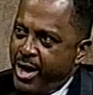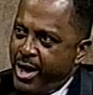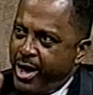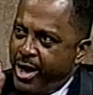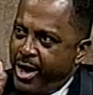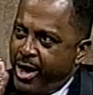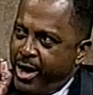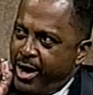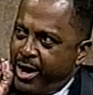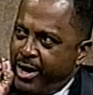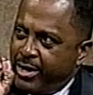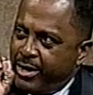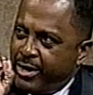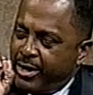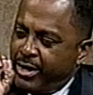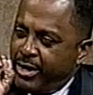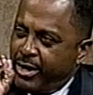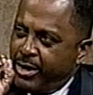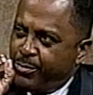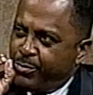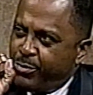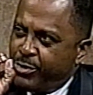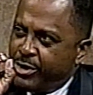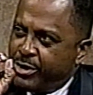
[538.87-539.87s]
And
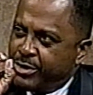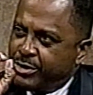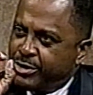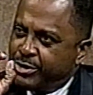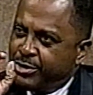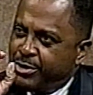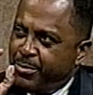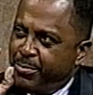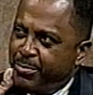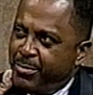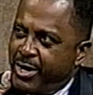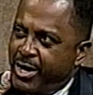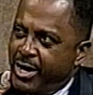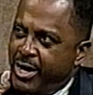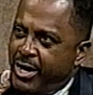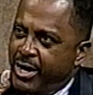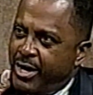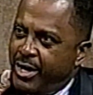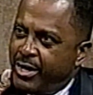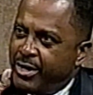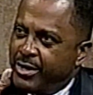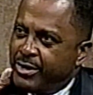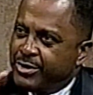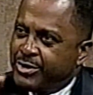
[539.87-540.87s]
it was, to
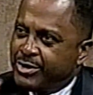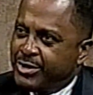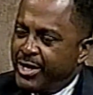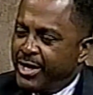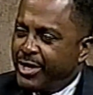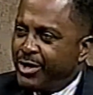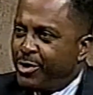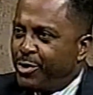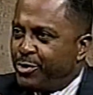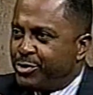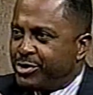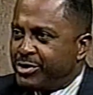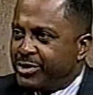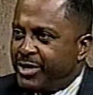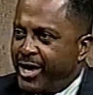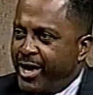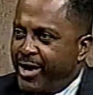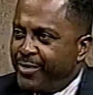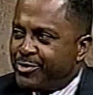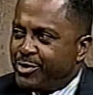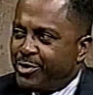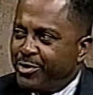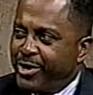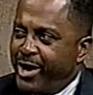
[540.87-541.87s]
me, seeing those
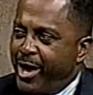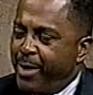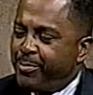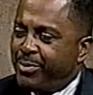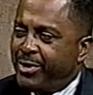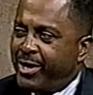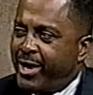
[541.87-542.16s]
slaves on that